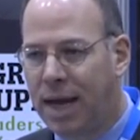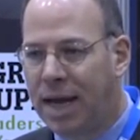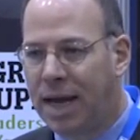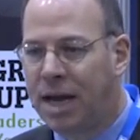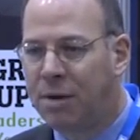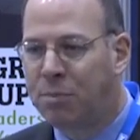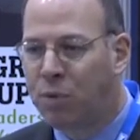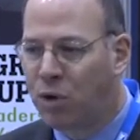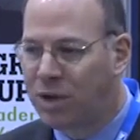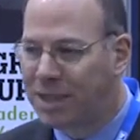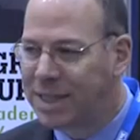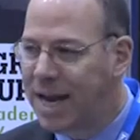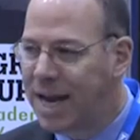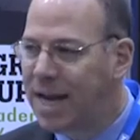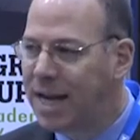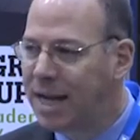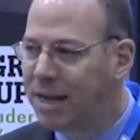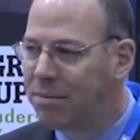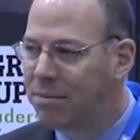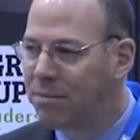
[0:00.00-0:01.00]
an airport
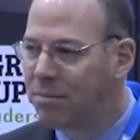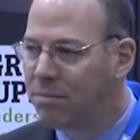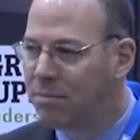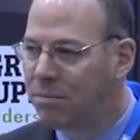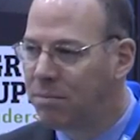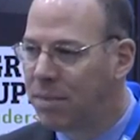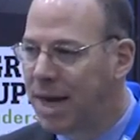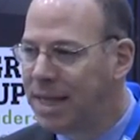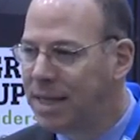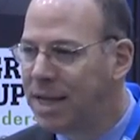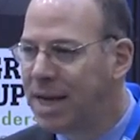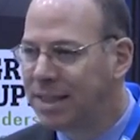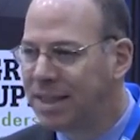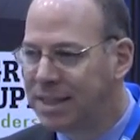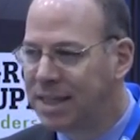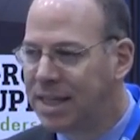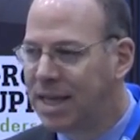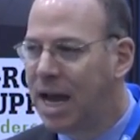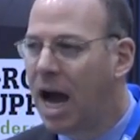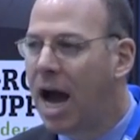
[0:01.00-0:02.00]
tenant might not
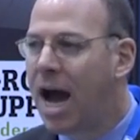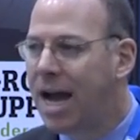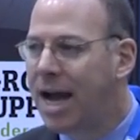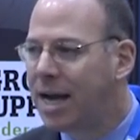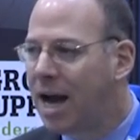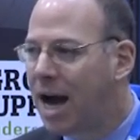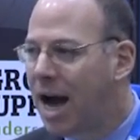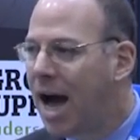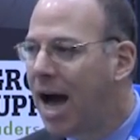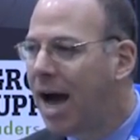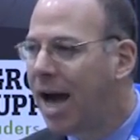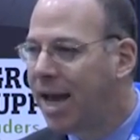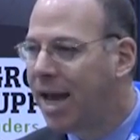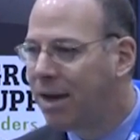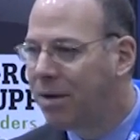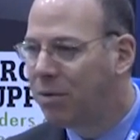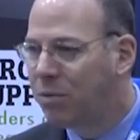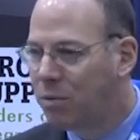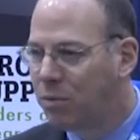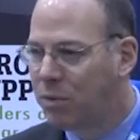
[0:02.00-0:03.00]
see eye to
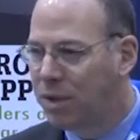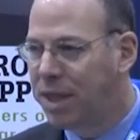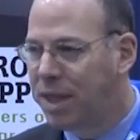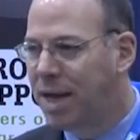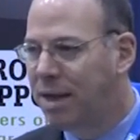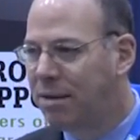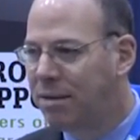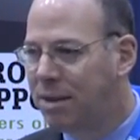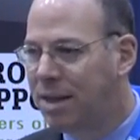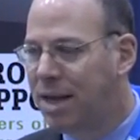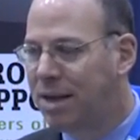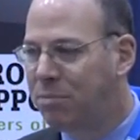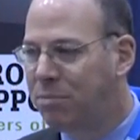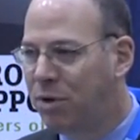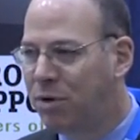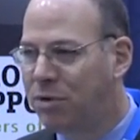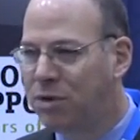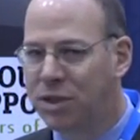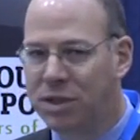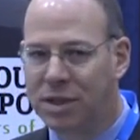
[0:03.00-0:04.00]
eye with that
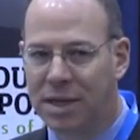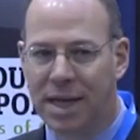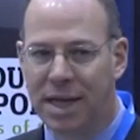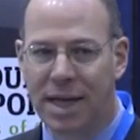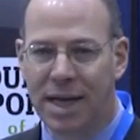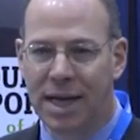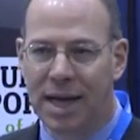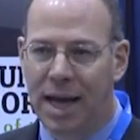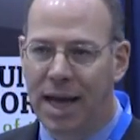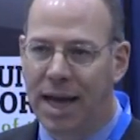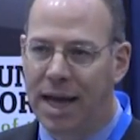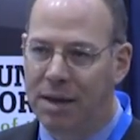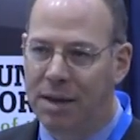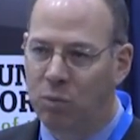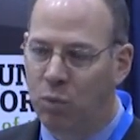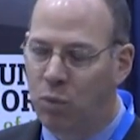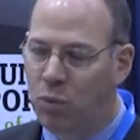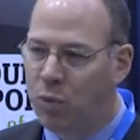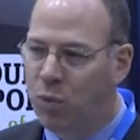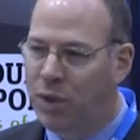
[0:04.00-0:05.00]
person,
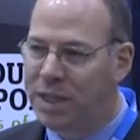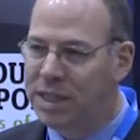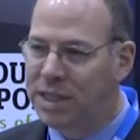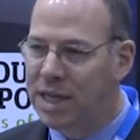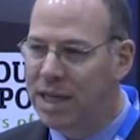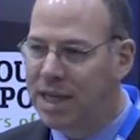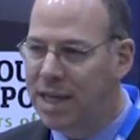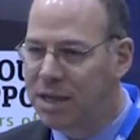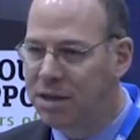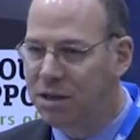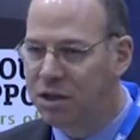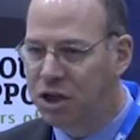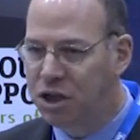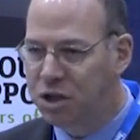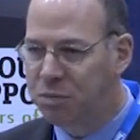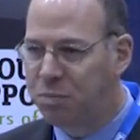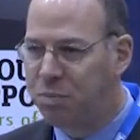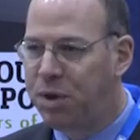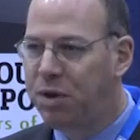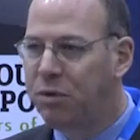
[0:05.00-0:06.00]
and we see then
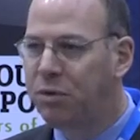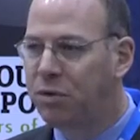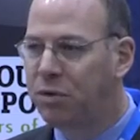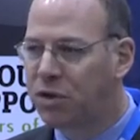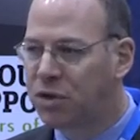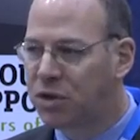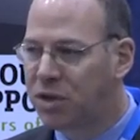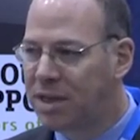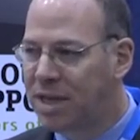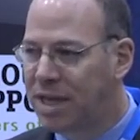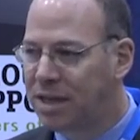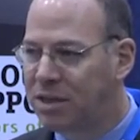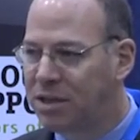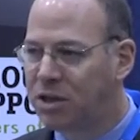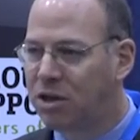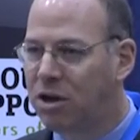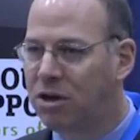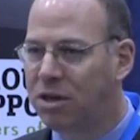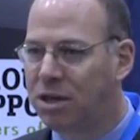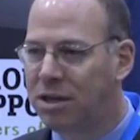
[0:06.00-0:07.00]
disputes then
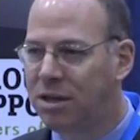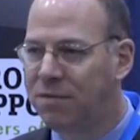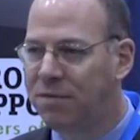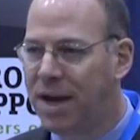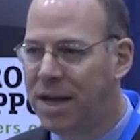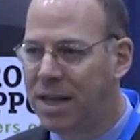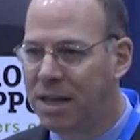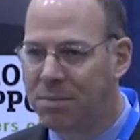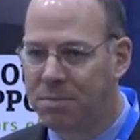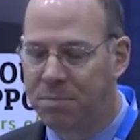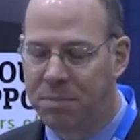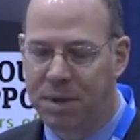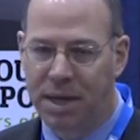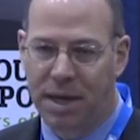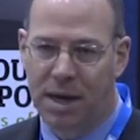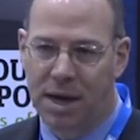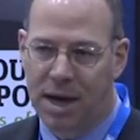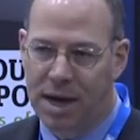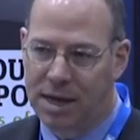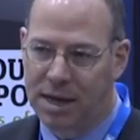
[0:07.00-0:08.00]
start to develop
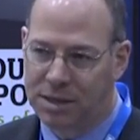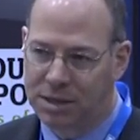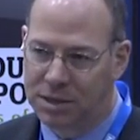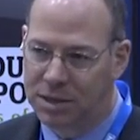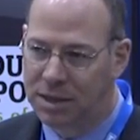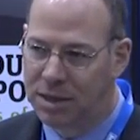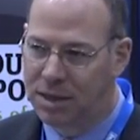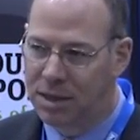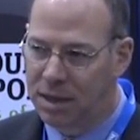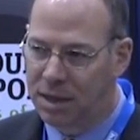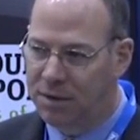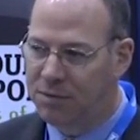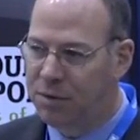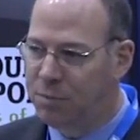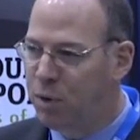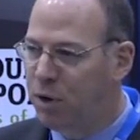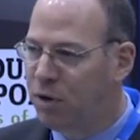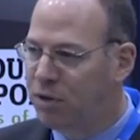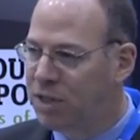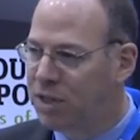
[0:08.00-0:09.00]
because of a
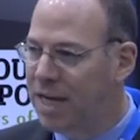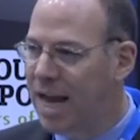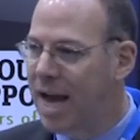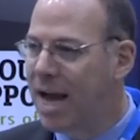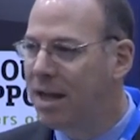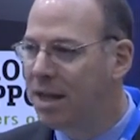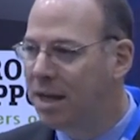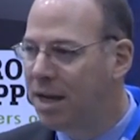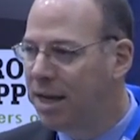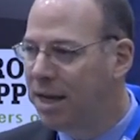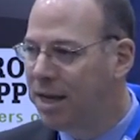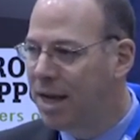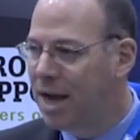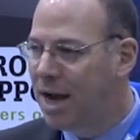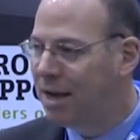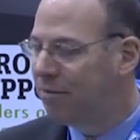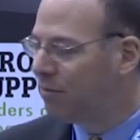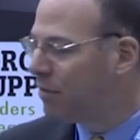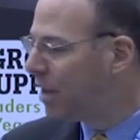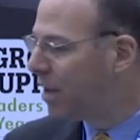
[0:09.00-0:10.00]
personality
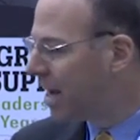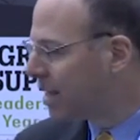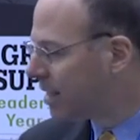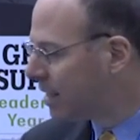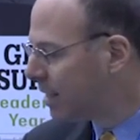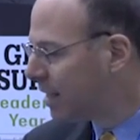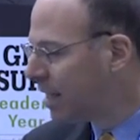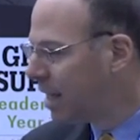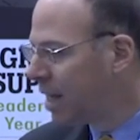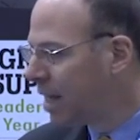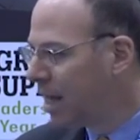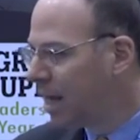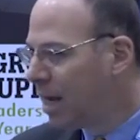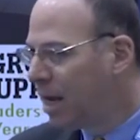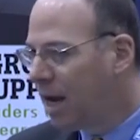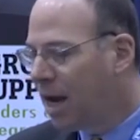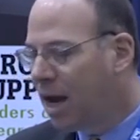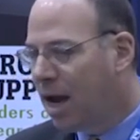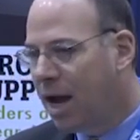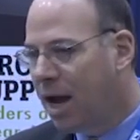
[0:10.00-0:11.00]
conflict.
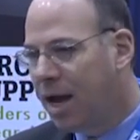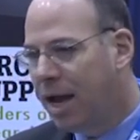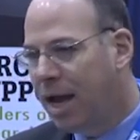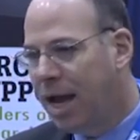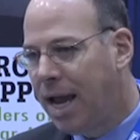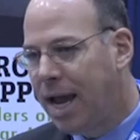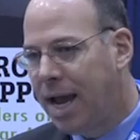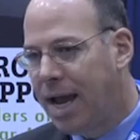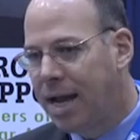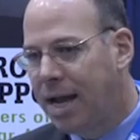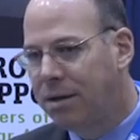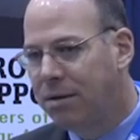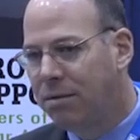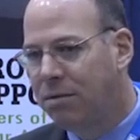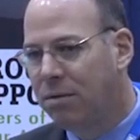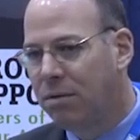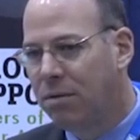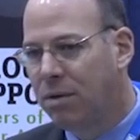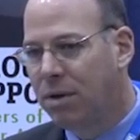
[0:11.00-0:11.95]
And